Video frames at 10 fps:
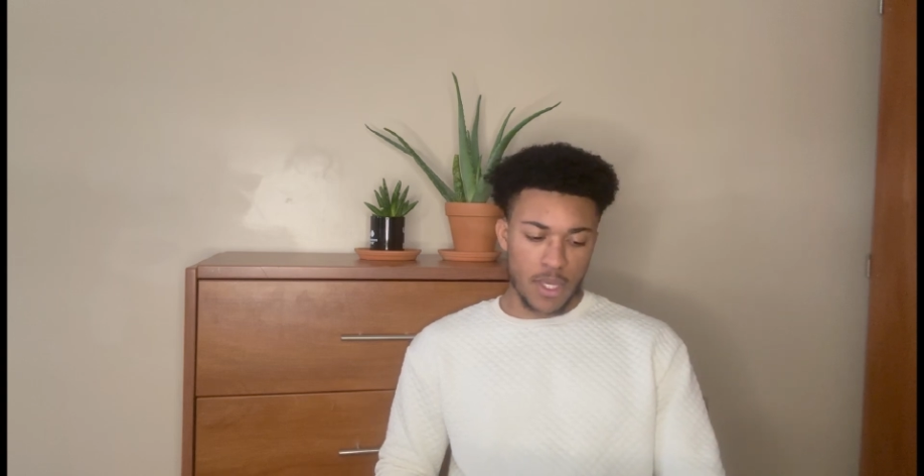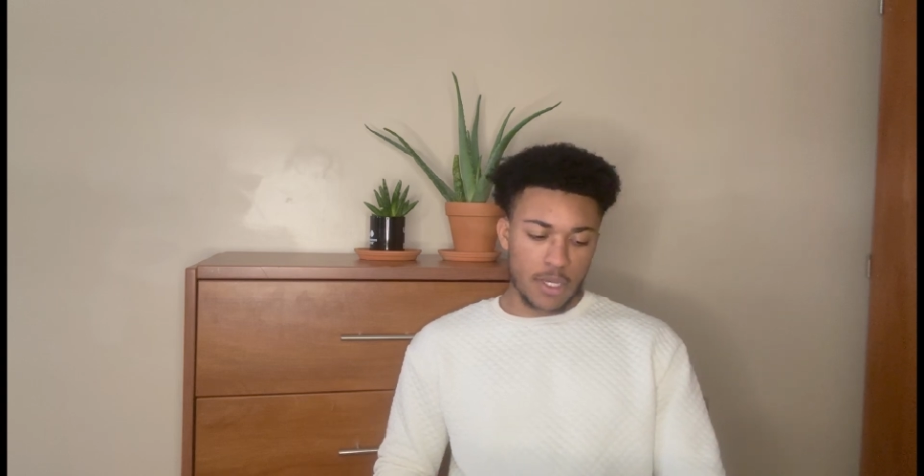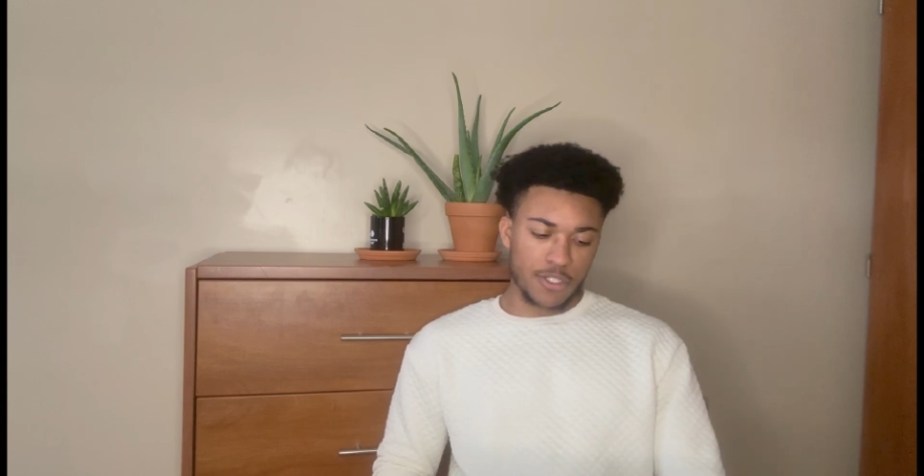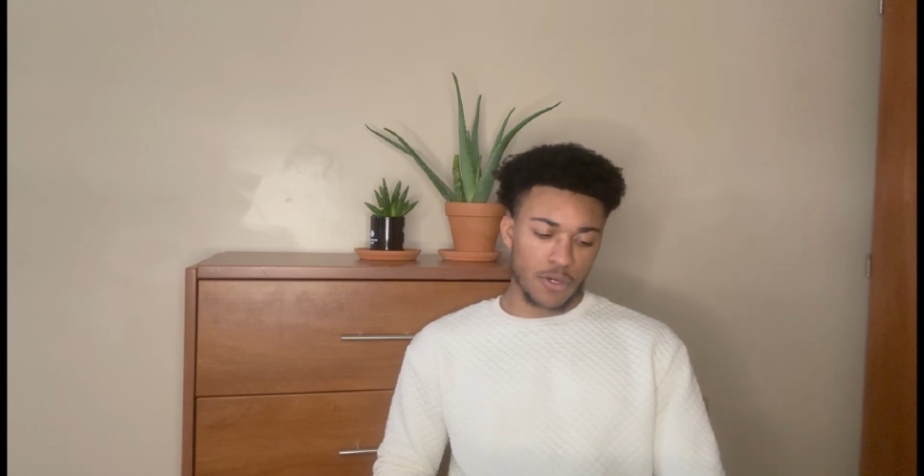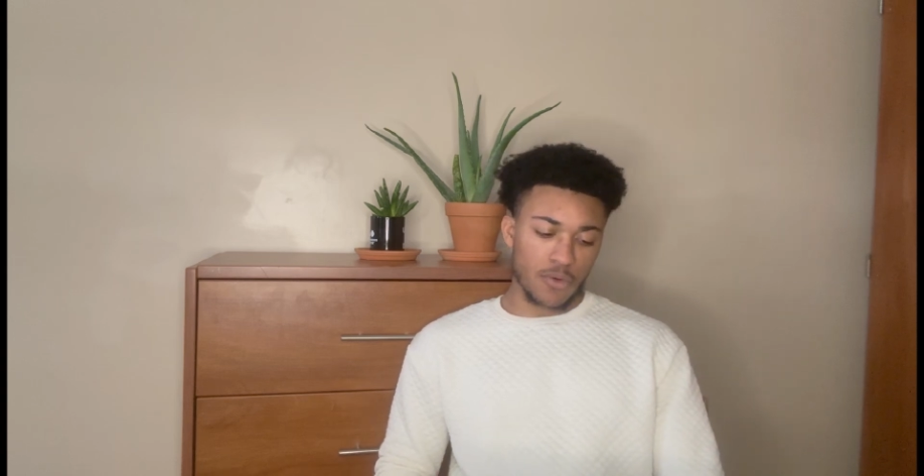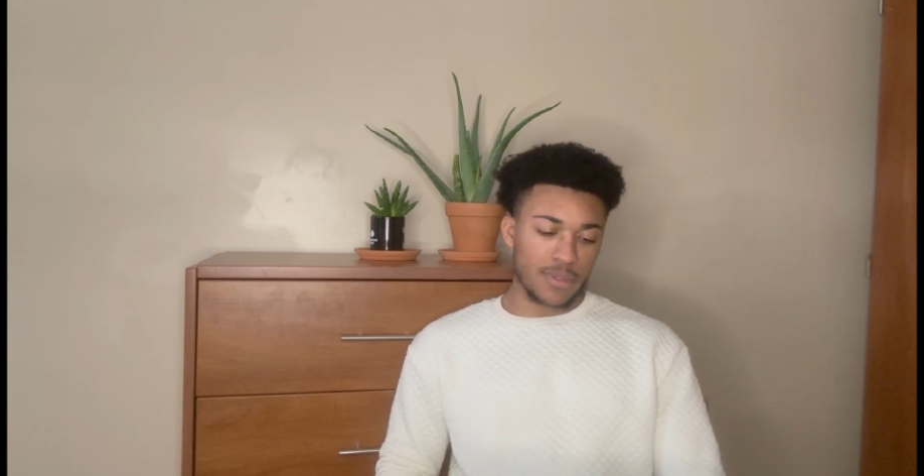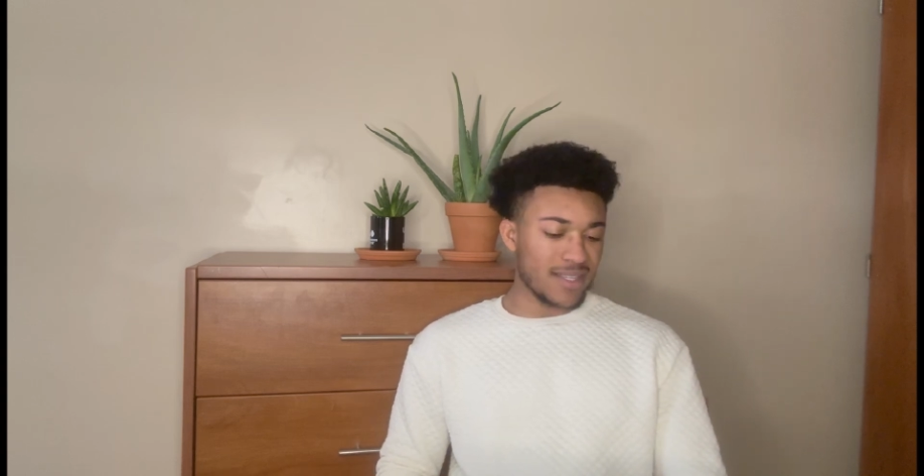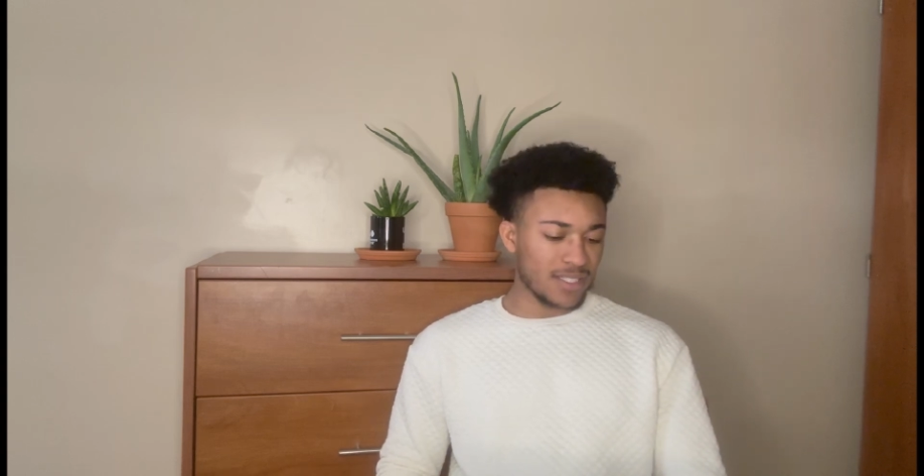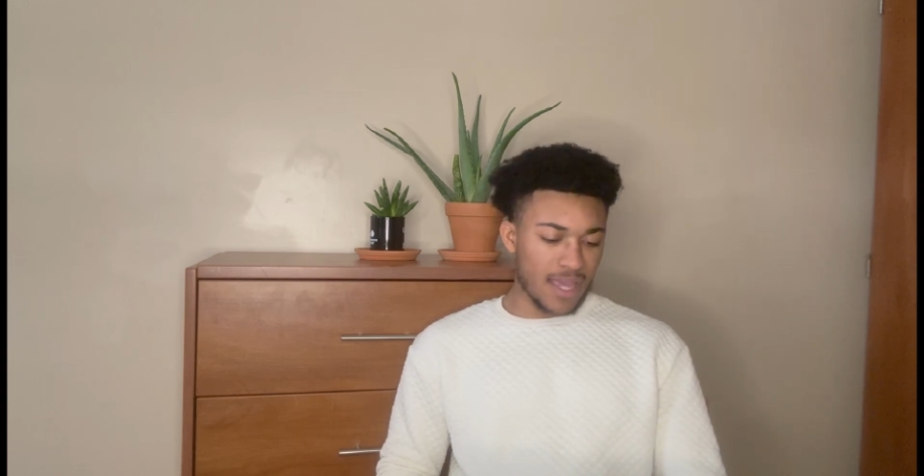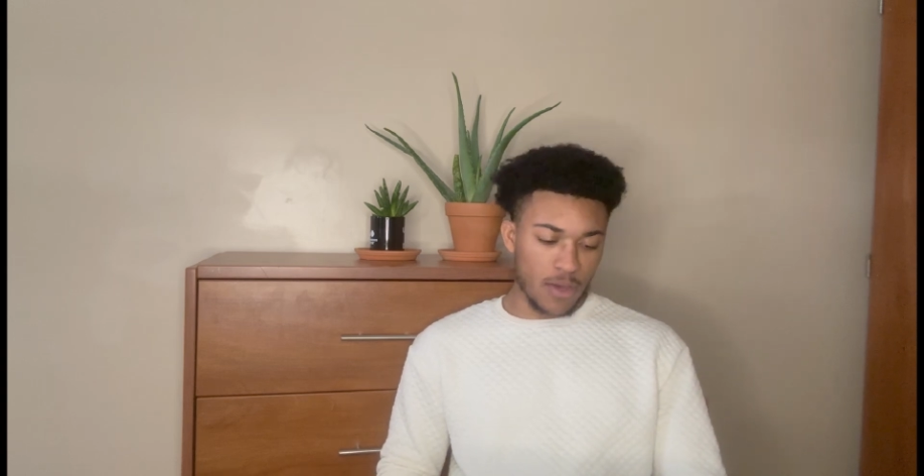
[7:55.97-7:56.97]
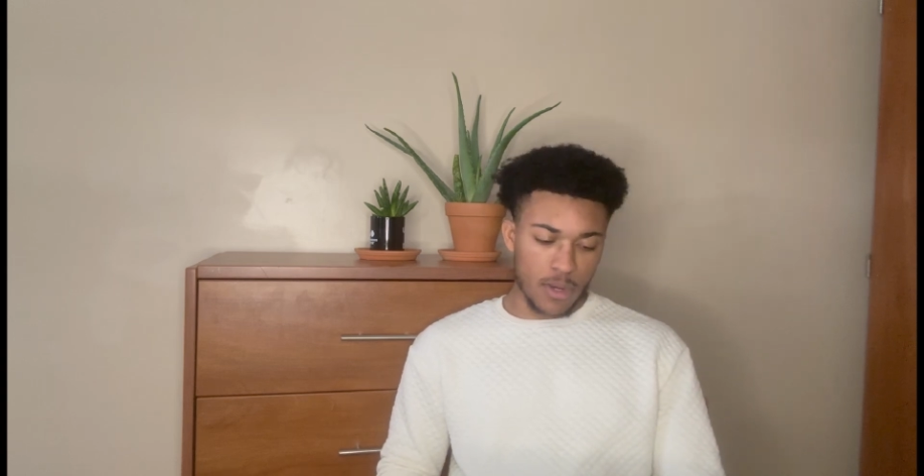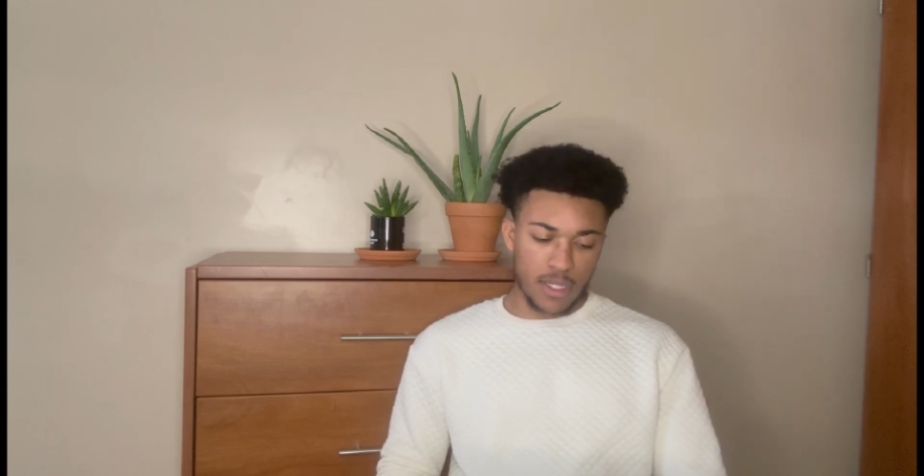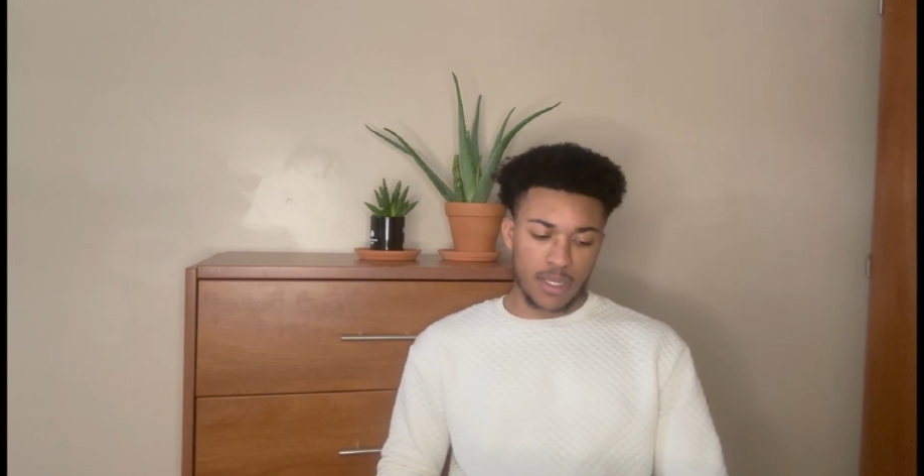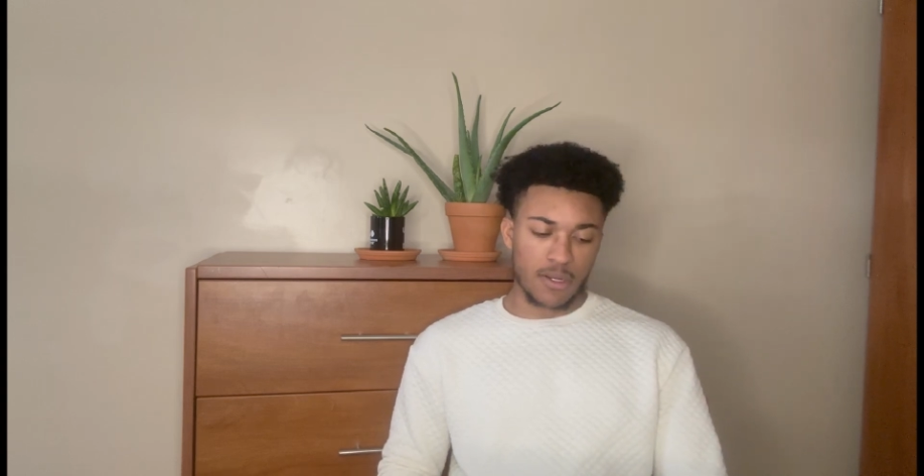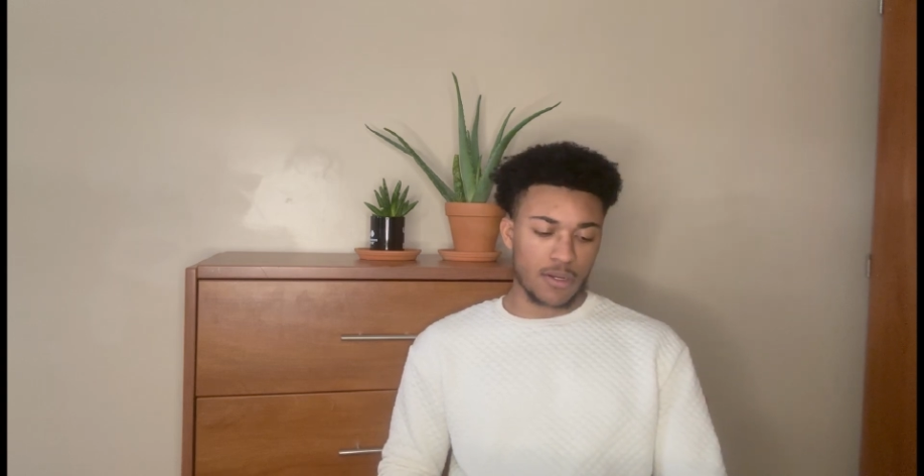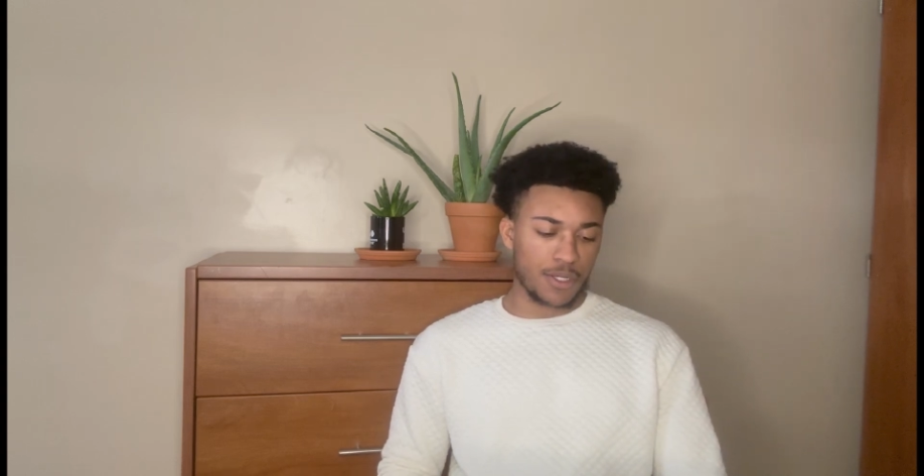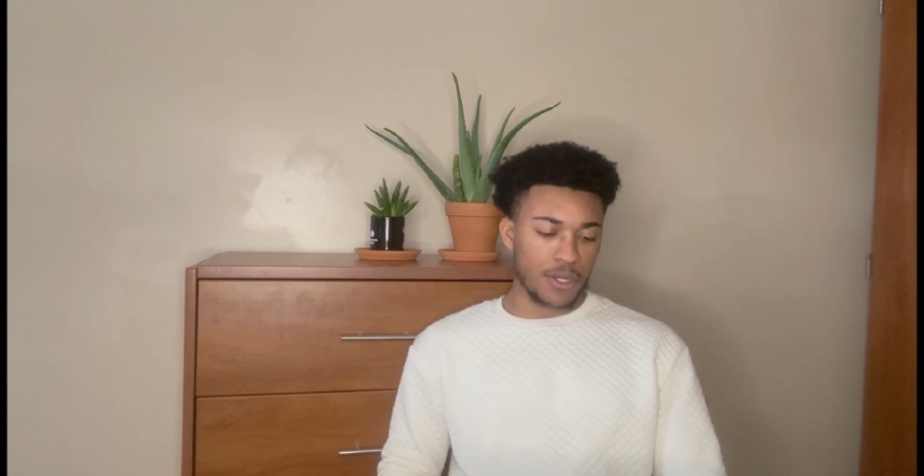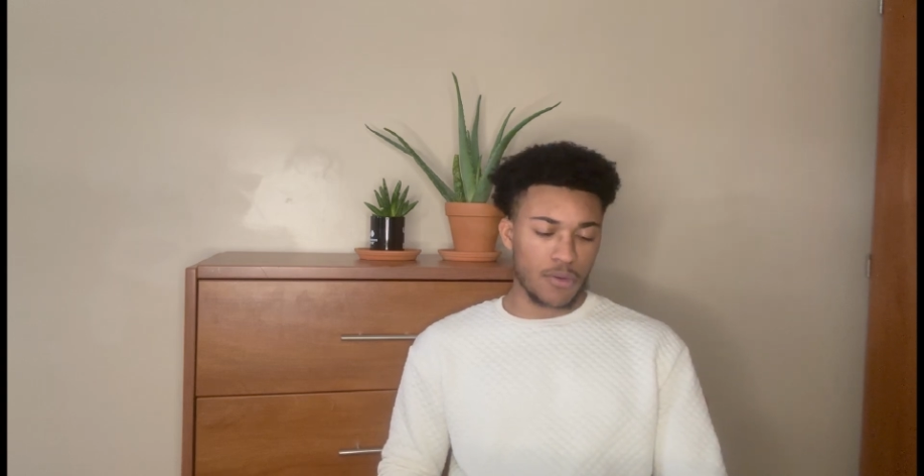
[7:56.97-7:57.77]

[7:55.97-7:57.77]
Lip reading: So that's exactly what I did here.